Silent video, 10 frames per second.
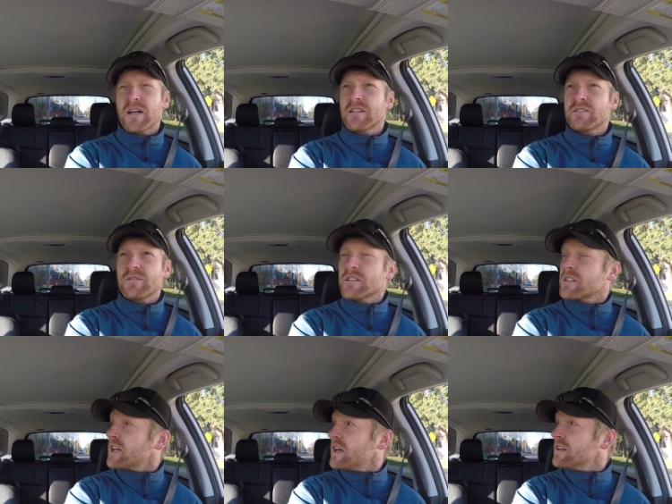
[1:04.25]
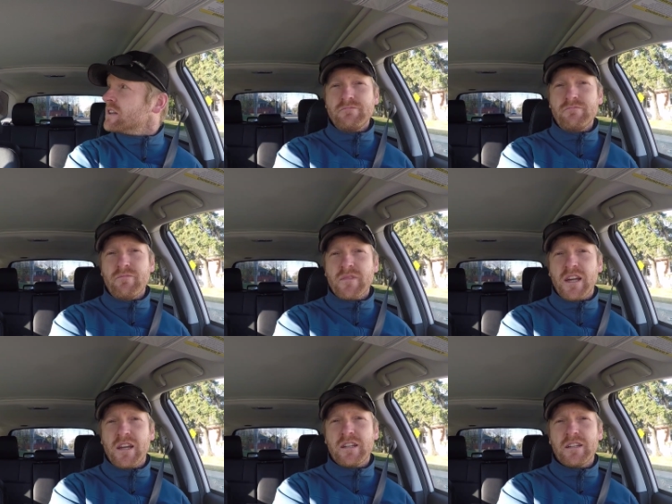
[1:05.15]
package we're looking at.
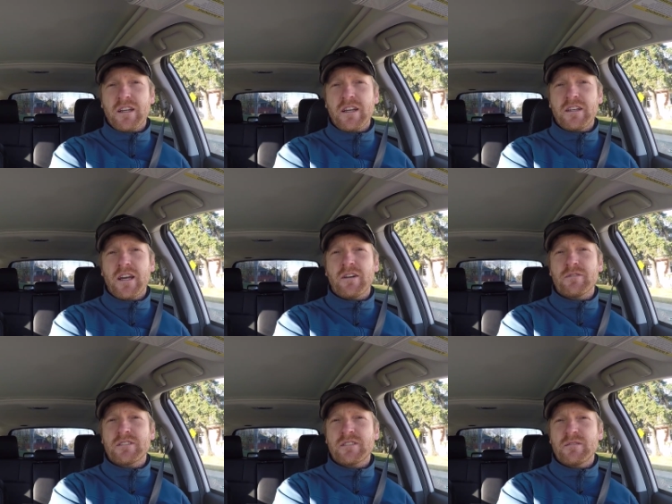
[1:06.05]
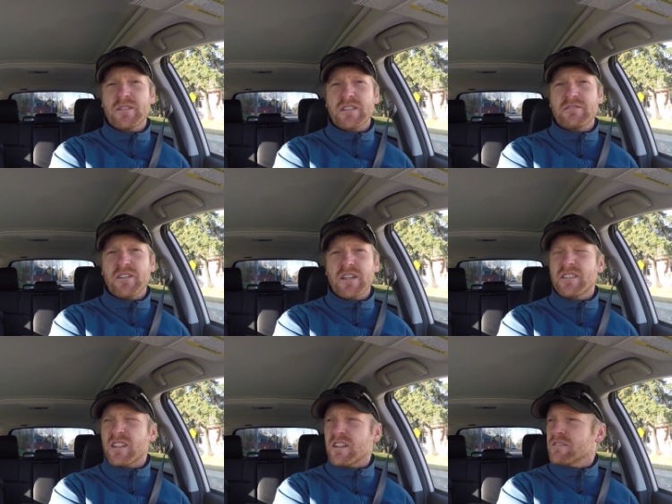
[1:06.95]
And uh, yeah, we'll see what we can find
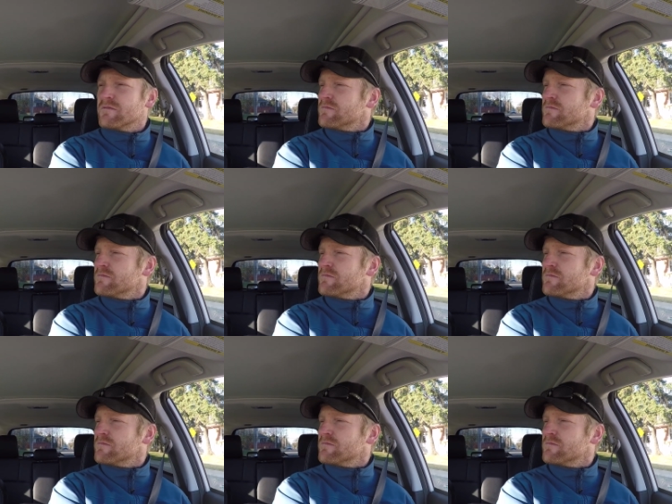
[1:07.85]
today.